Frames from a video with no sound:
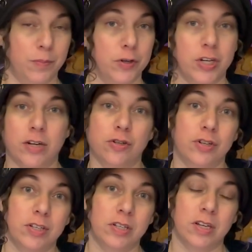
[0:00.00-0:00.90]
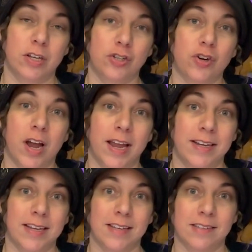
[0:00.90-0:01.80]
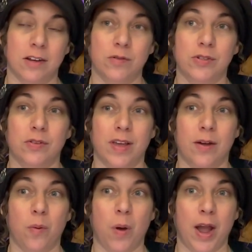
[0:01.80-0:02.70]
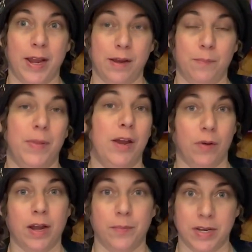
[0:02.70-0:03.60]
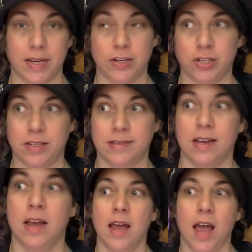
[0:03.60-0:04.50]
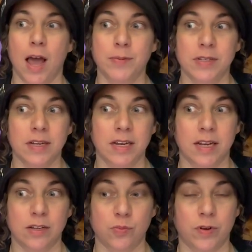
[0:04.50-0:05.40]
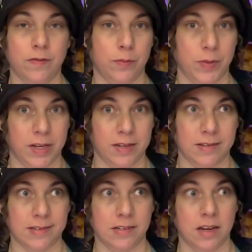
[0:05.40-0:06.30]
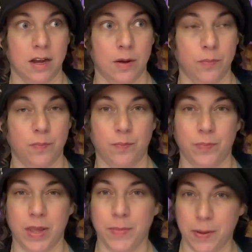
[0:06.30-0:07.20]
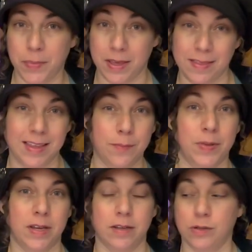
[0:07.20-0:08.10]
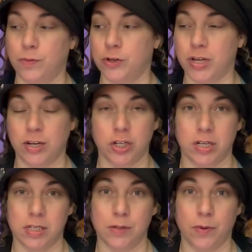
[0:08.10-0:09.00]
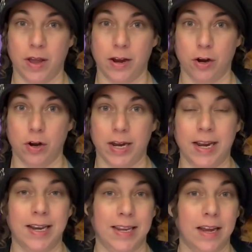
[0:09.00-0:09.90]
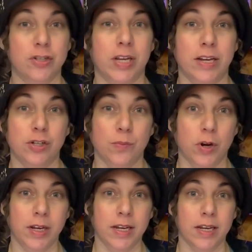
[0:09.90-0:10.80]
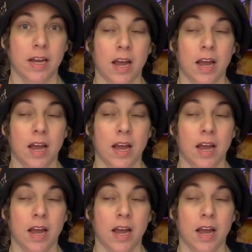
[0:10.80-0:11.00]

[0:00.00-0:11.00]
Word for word: projectors to try and test out so that I can make recommendations. Epson is one of the biggest they may be the biggest projection supplier in the education market,